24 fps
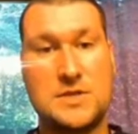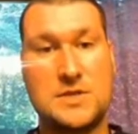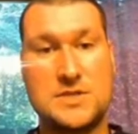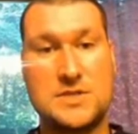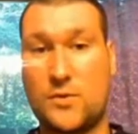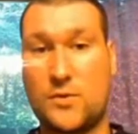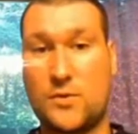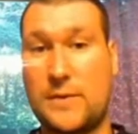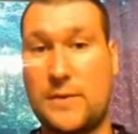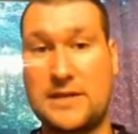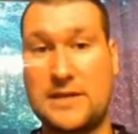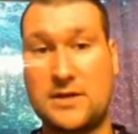you can
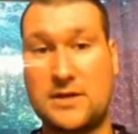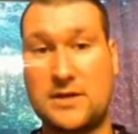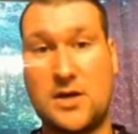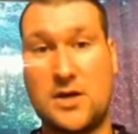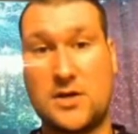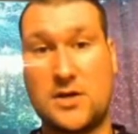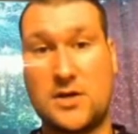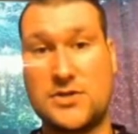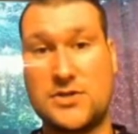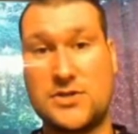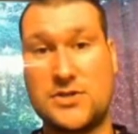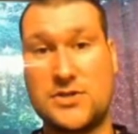still buy the
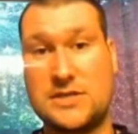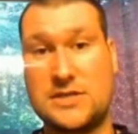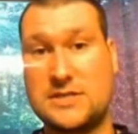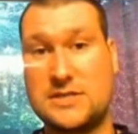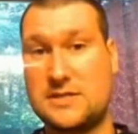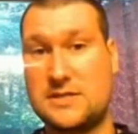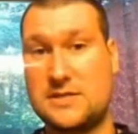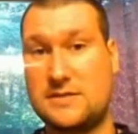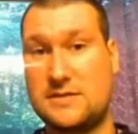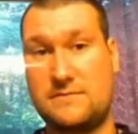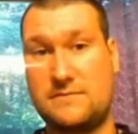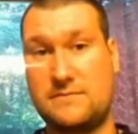
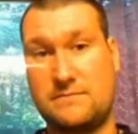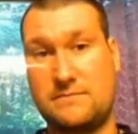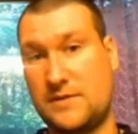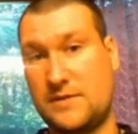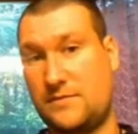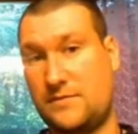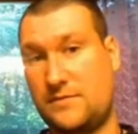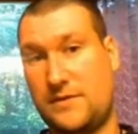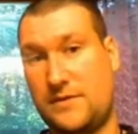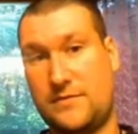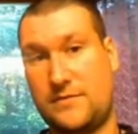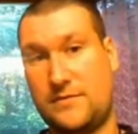cartridges that
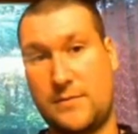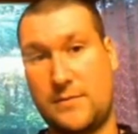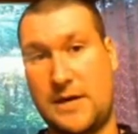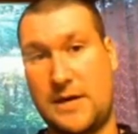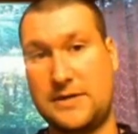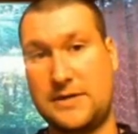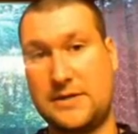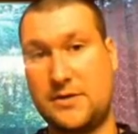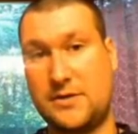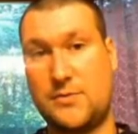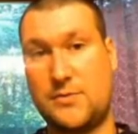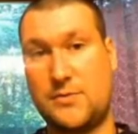fit for
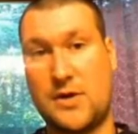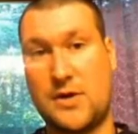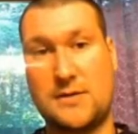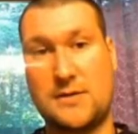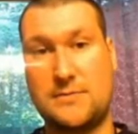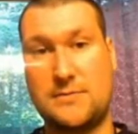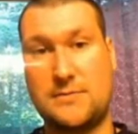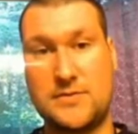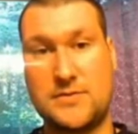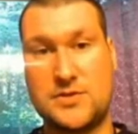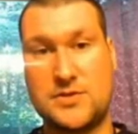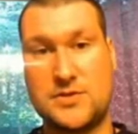mine, no
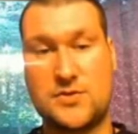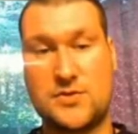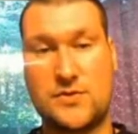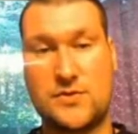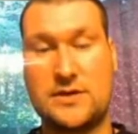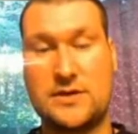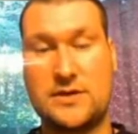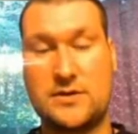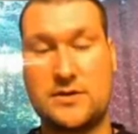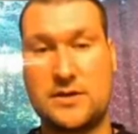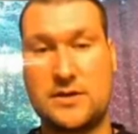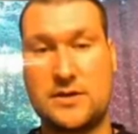problem, just
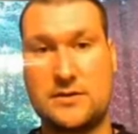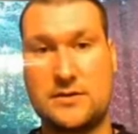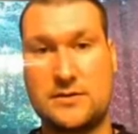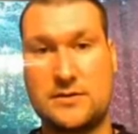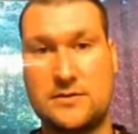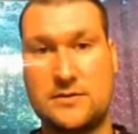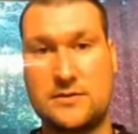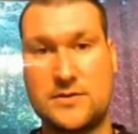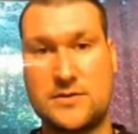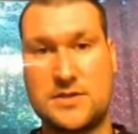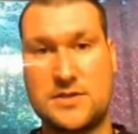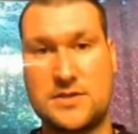a regular
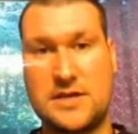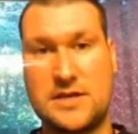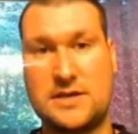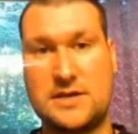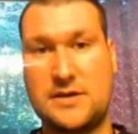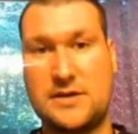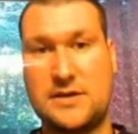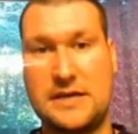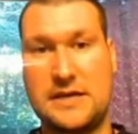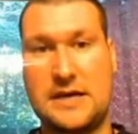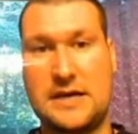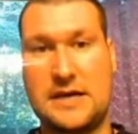
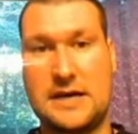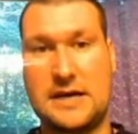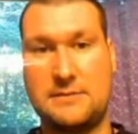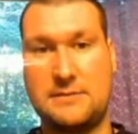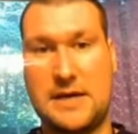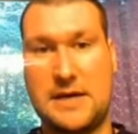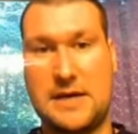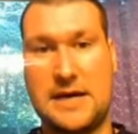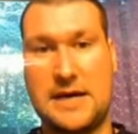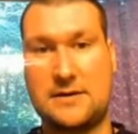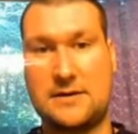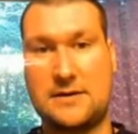standard
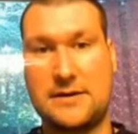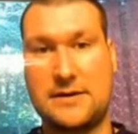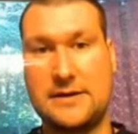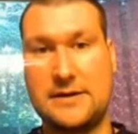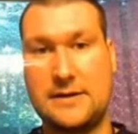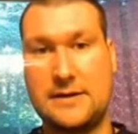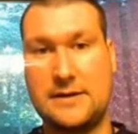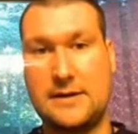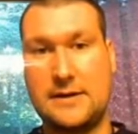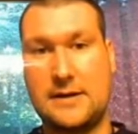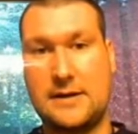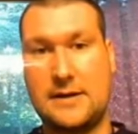E9 battery.
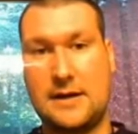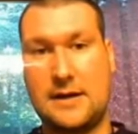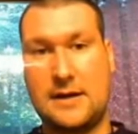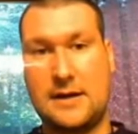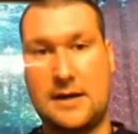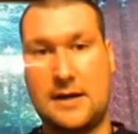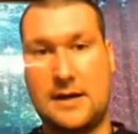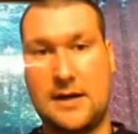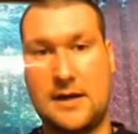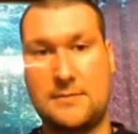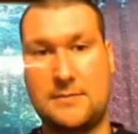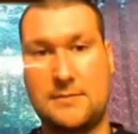
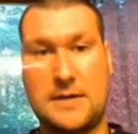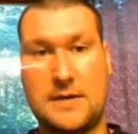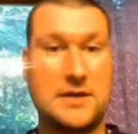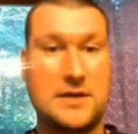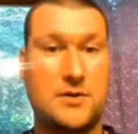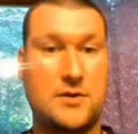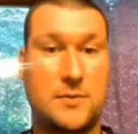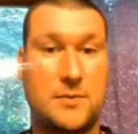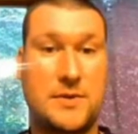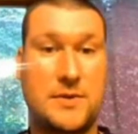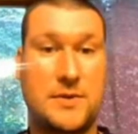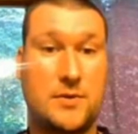I
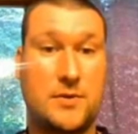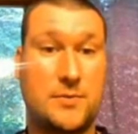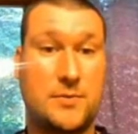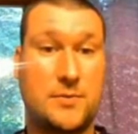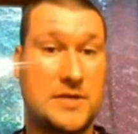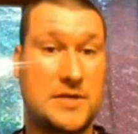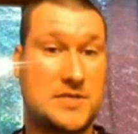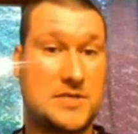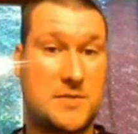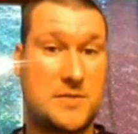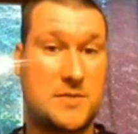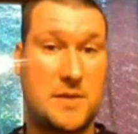know I'll be
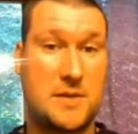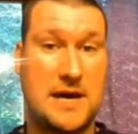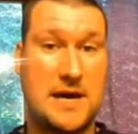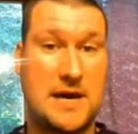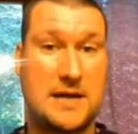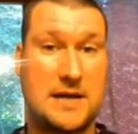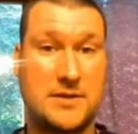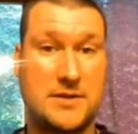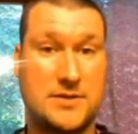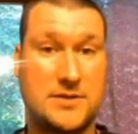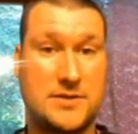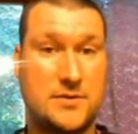replacing my
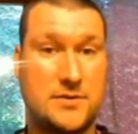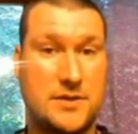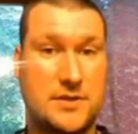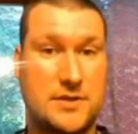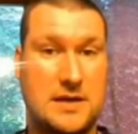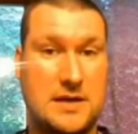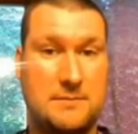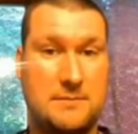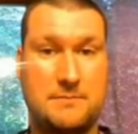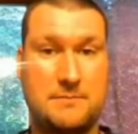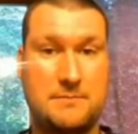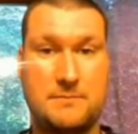batteries to
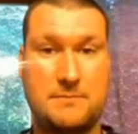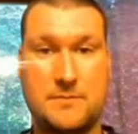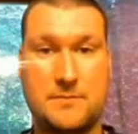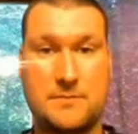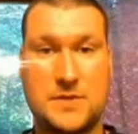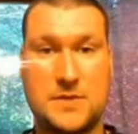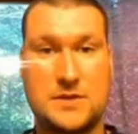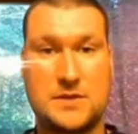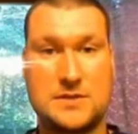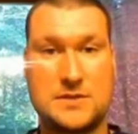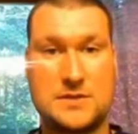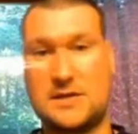them
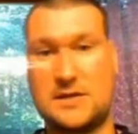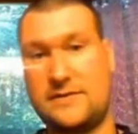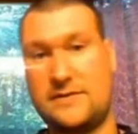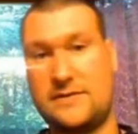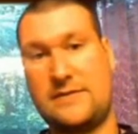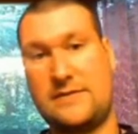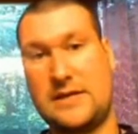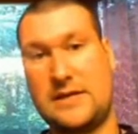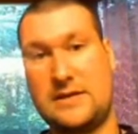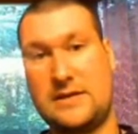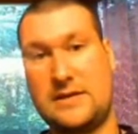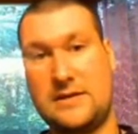because
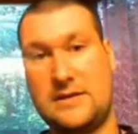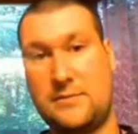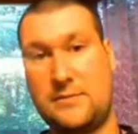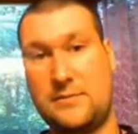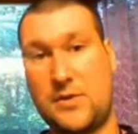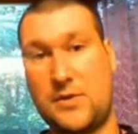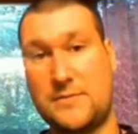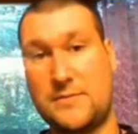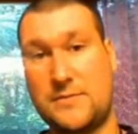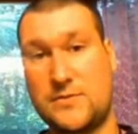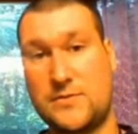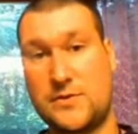I haven't had
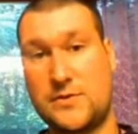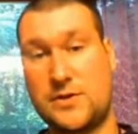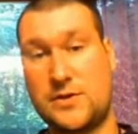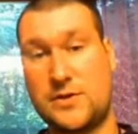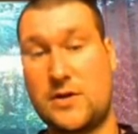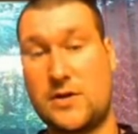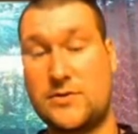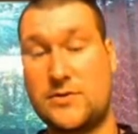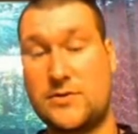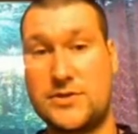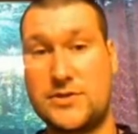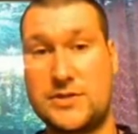any problems with
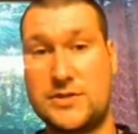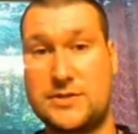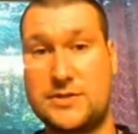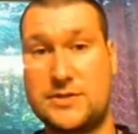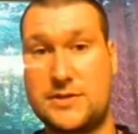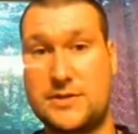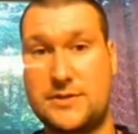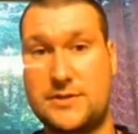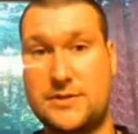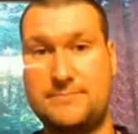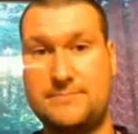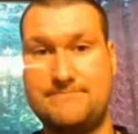the
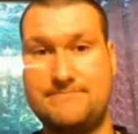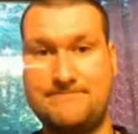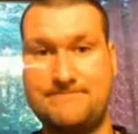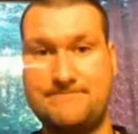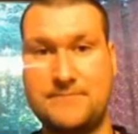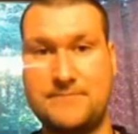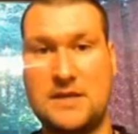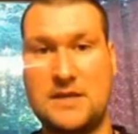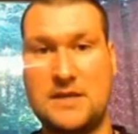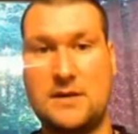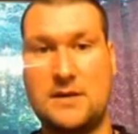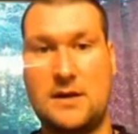cartridges, so
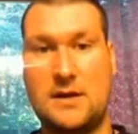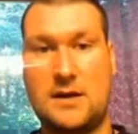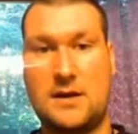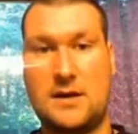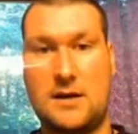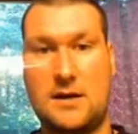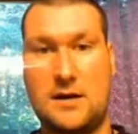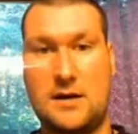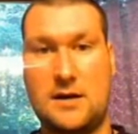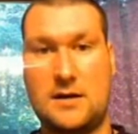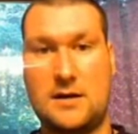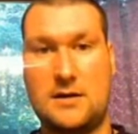
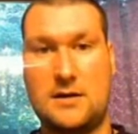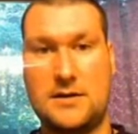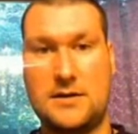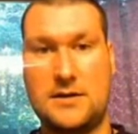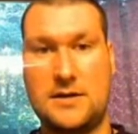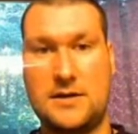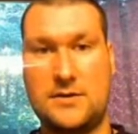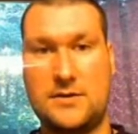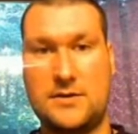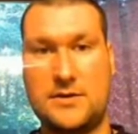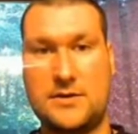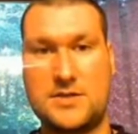
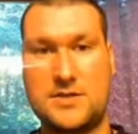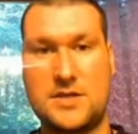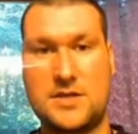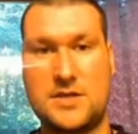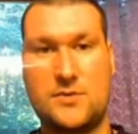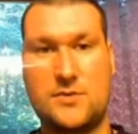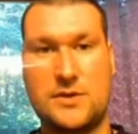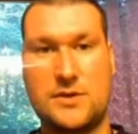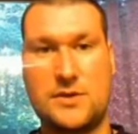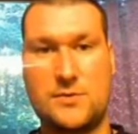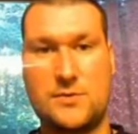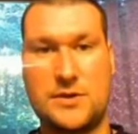you
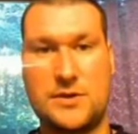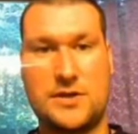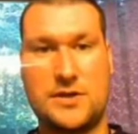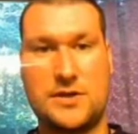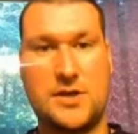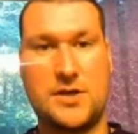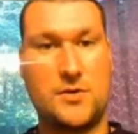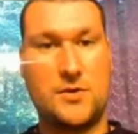stick with